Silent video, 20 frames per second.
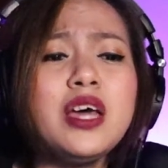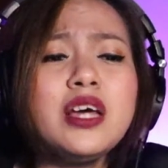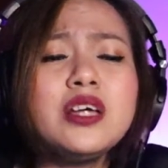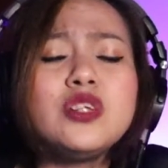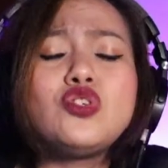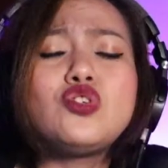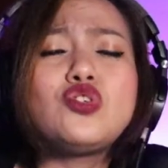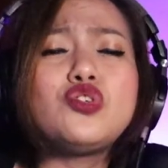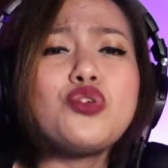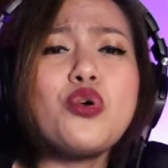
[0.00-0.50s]

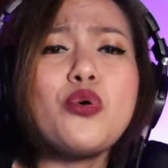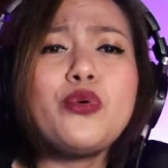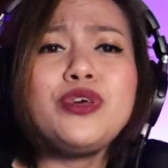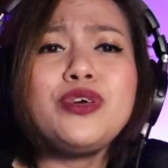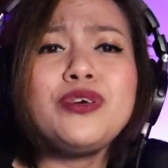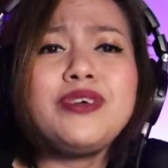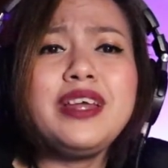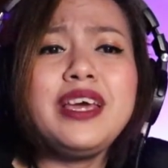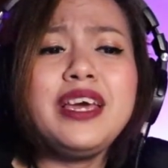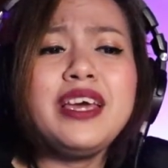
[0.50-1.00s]
It's so
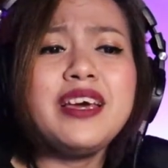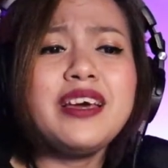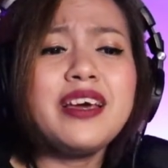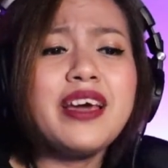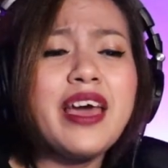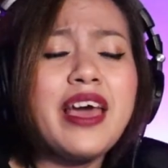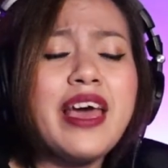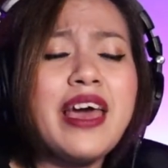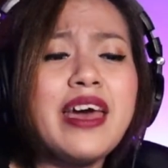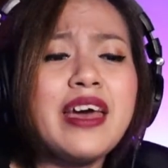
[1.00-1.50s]

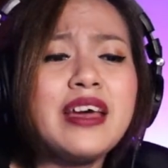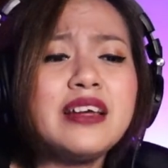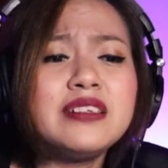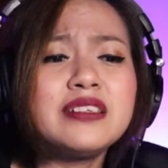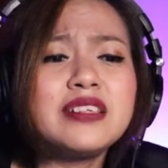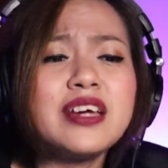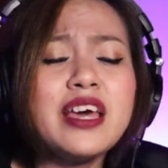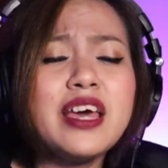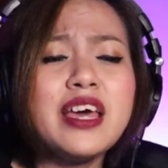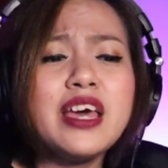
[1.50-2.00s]
unique,
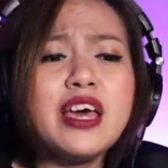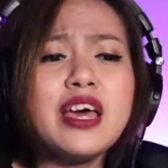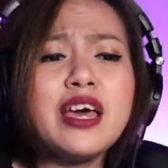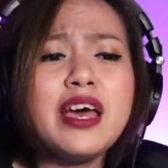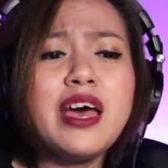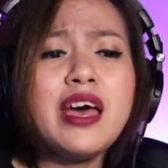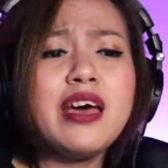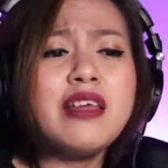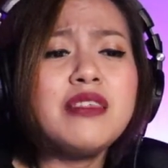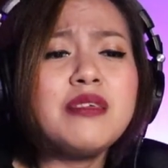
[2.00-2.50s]
and
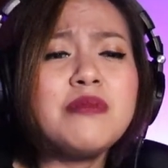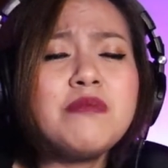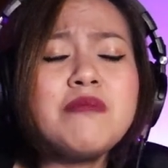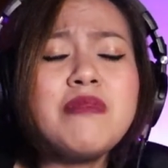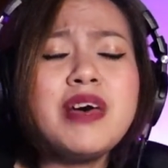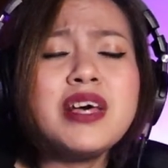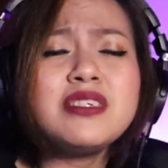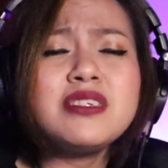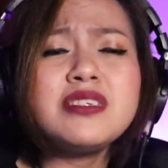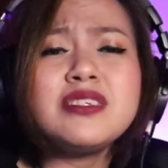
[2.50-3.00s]
the
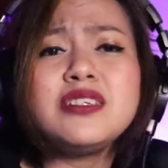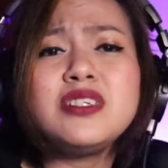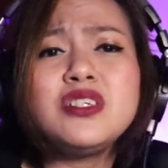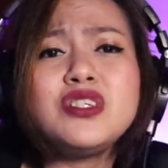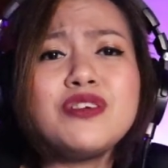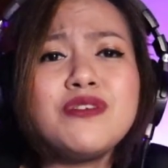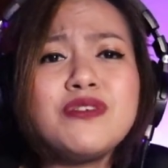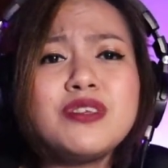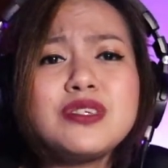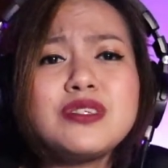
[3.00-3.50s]

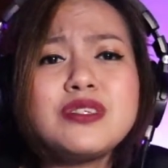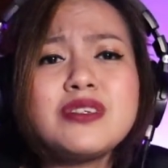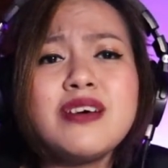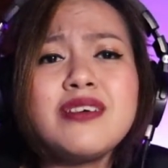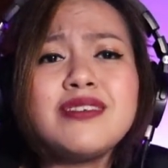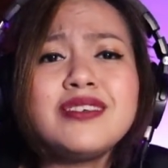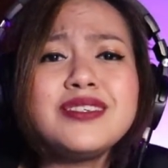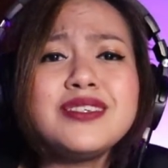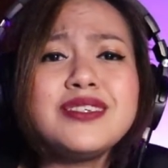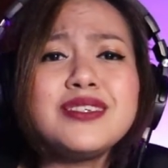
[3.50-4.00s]
message of the
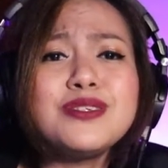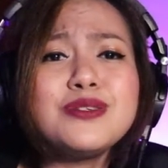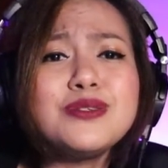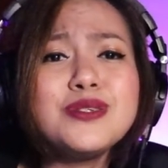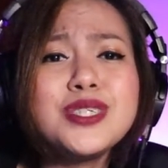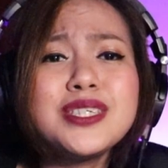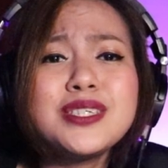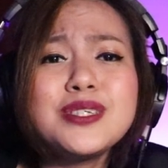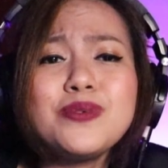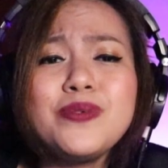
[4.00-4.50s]
song is so
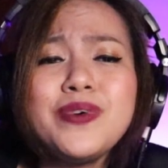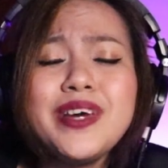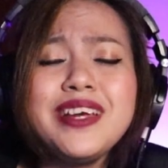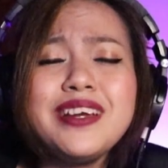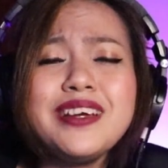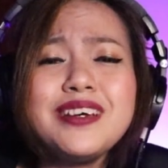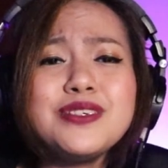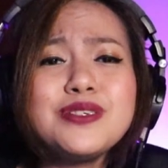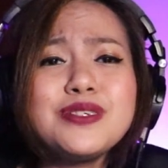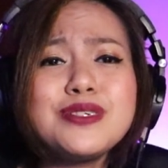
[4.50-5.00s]

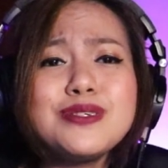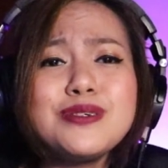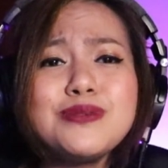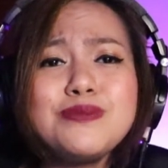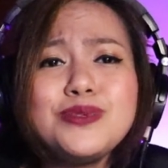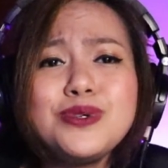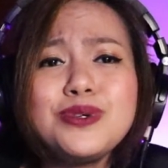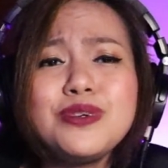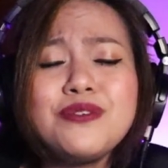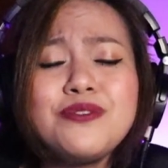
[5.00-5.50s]
sweet and so
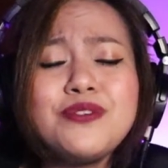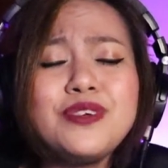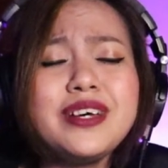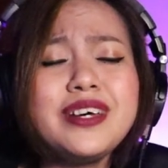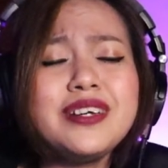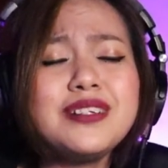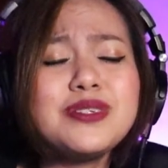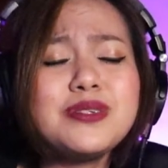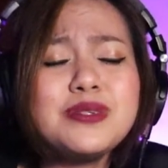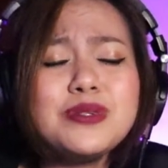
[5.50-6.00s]
beautiful
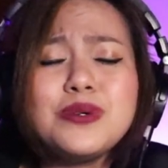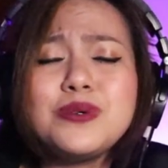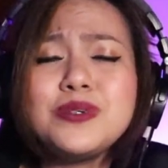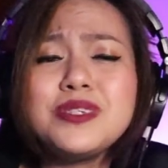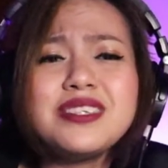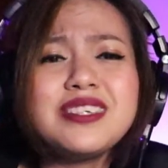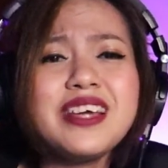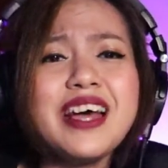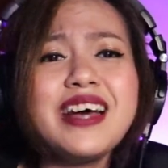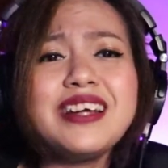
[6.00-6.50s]
and so
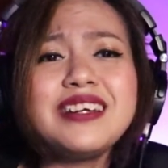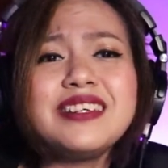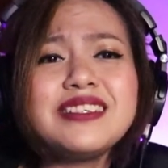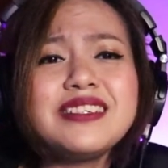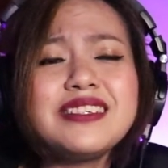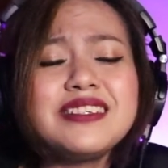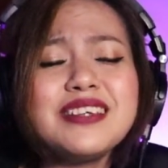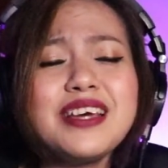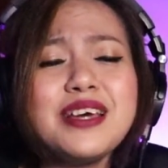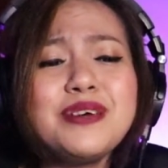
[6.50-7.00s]
sad at
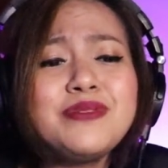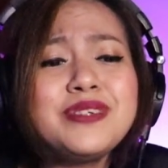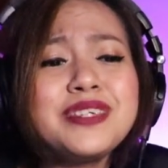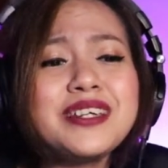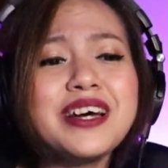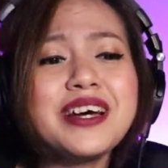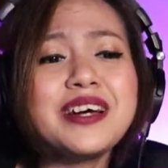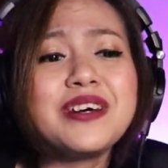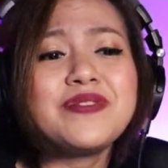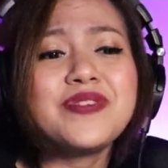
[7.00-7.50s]
the same
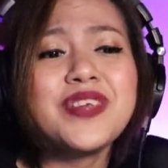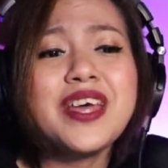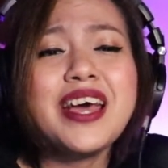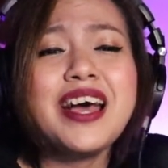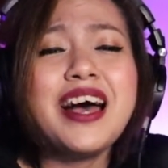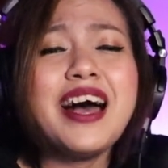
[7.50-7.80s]
time.